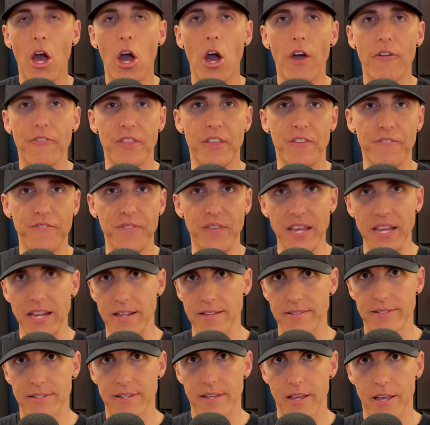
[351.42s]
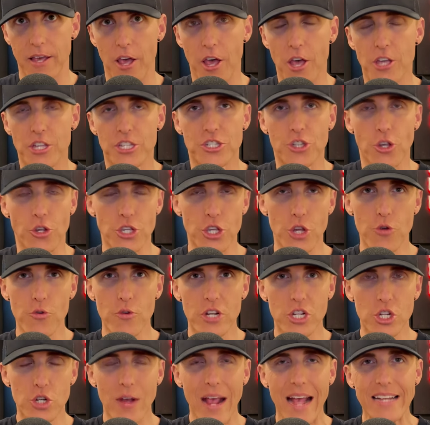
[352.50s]
of the fetus. So you're
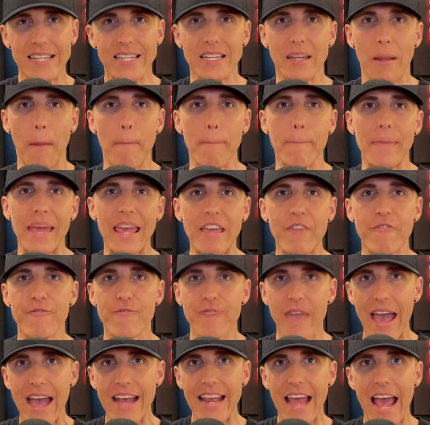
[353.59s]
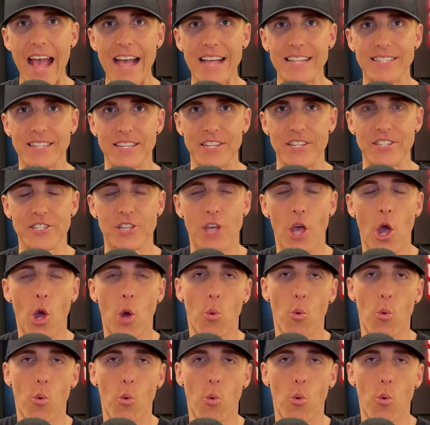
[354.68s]
attracted to big fat asses